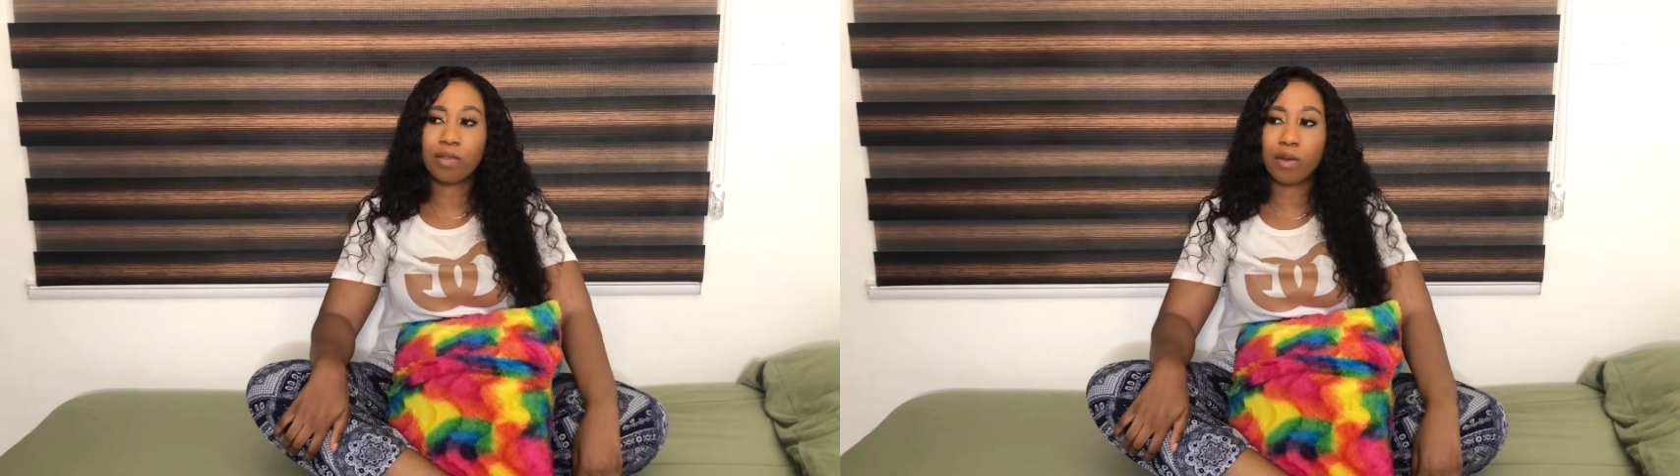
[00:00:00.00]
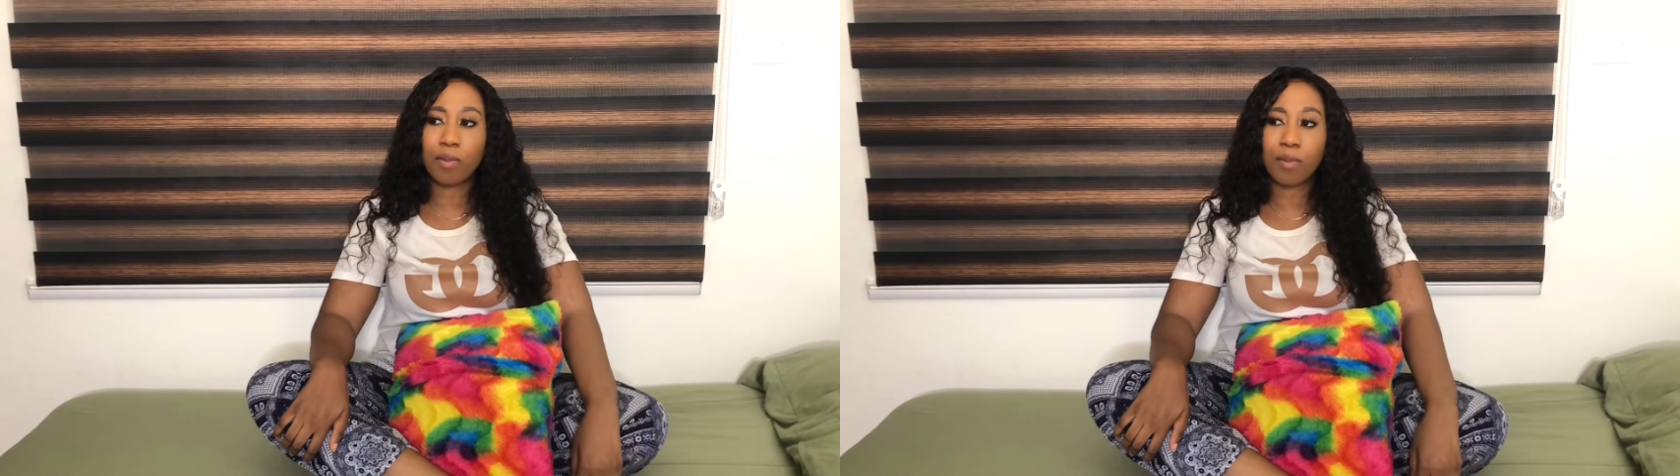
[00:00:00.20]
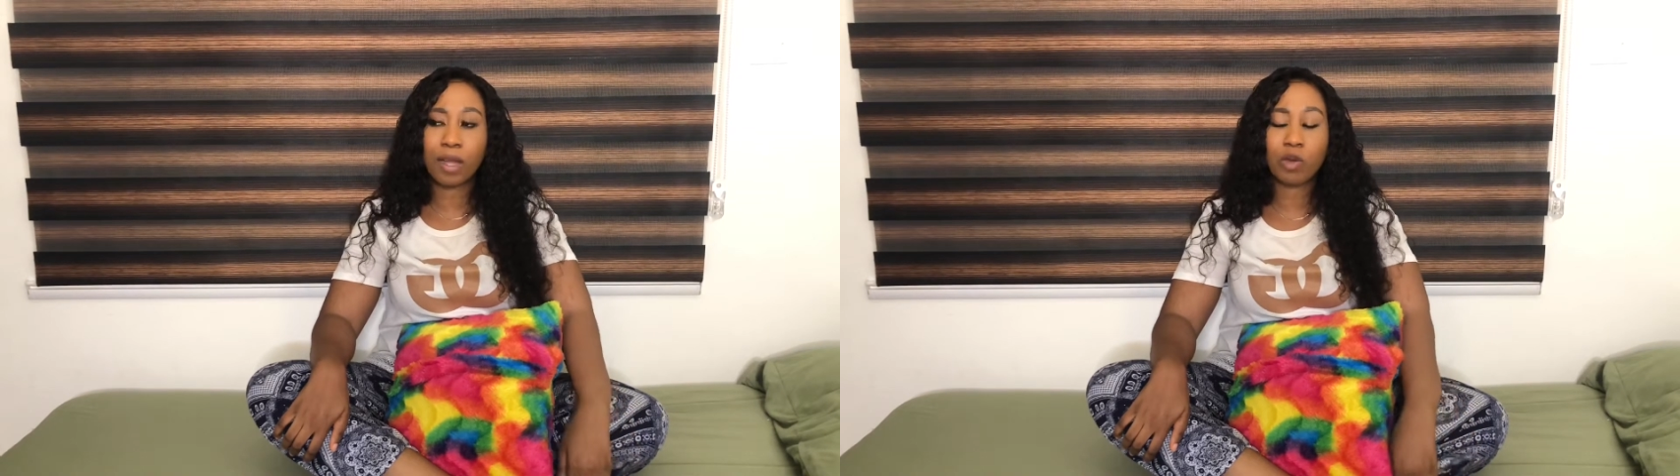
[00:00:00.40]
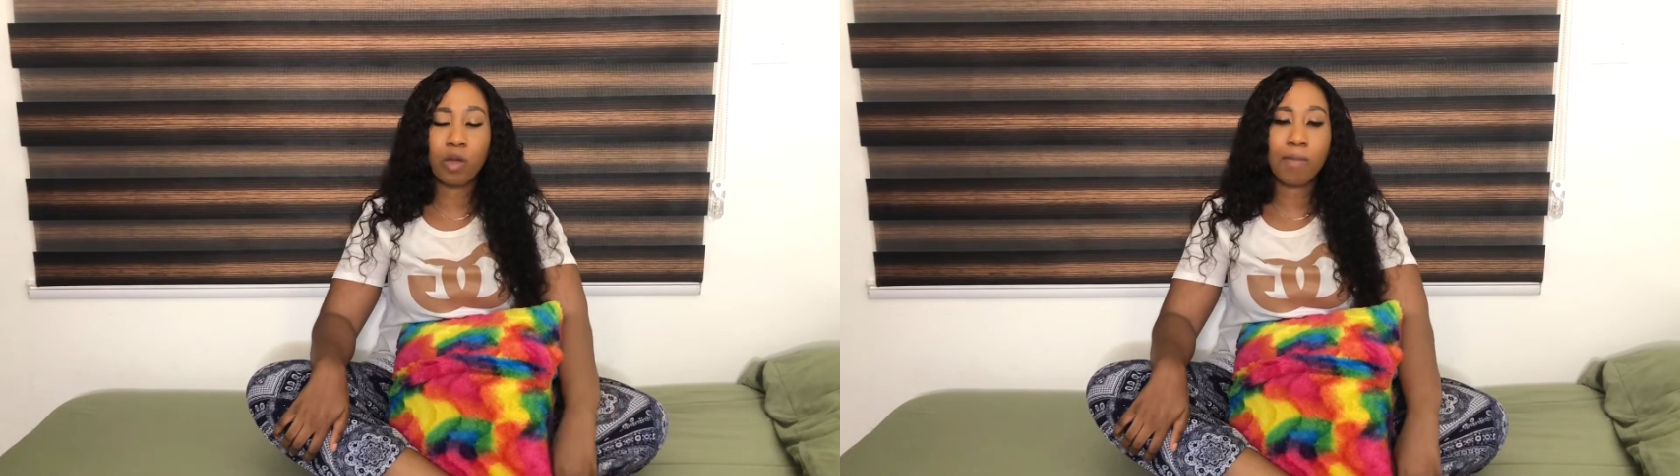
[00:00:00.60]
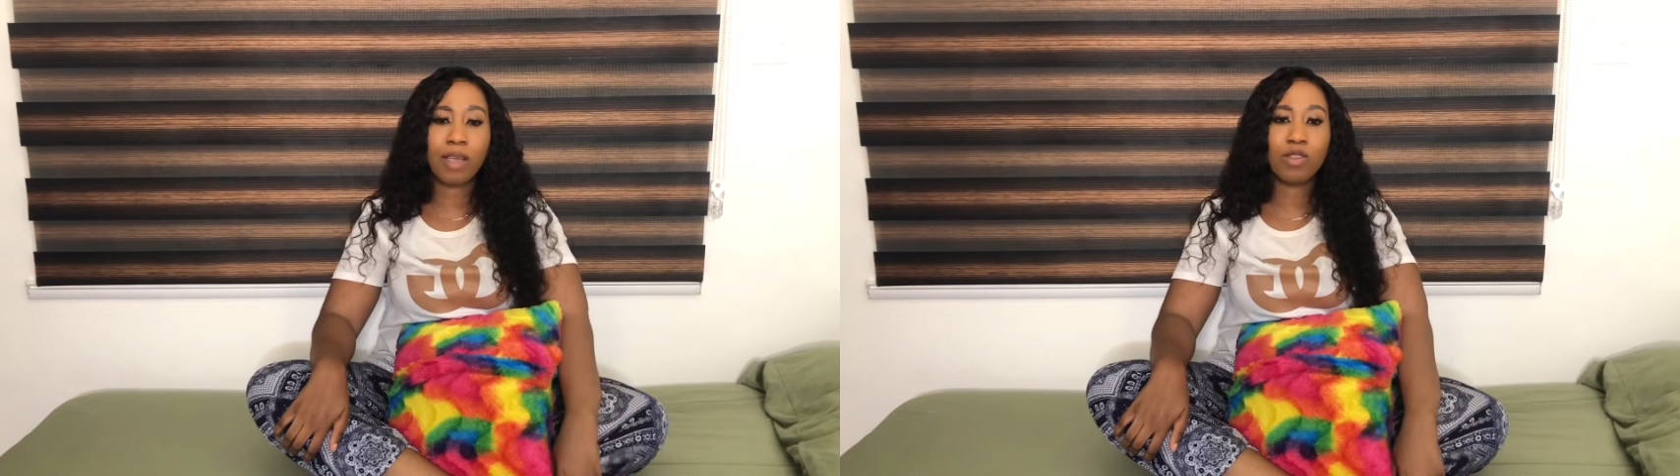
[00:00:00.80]
up. I should wear
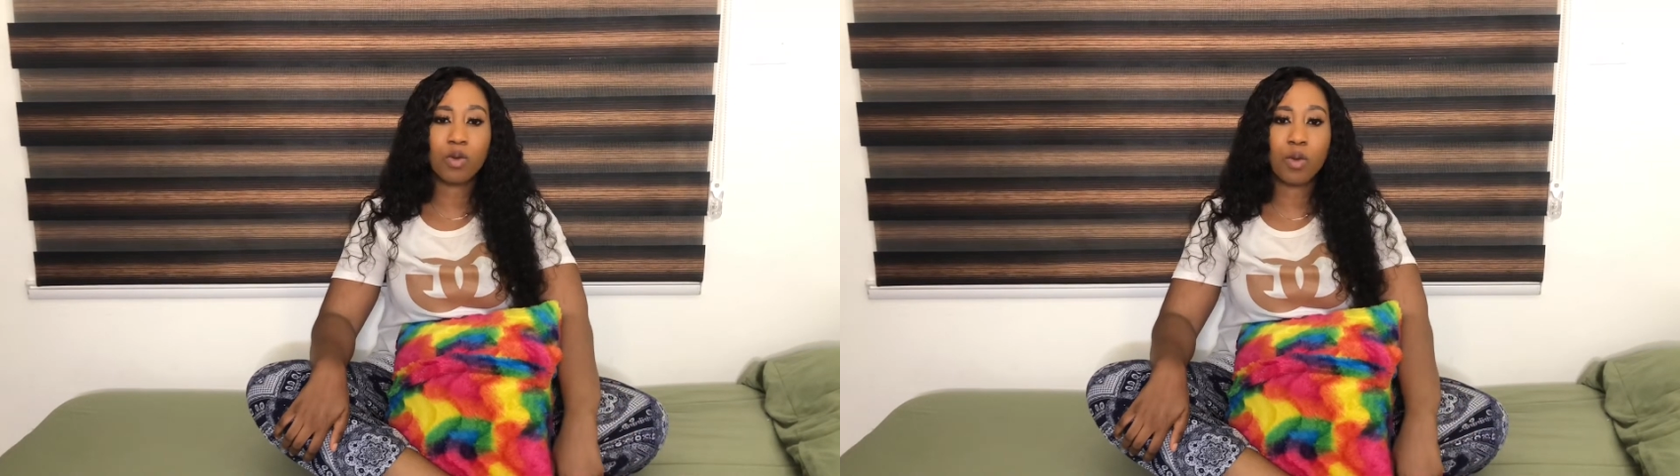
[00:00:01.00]
my school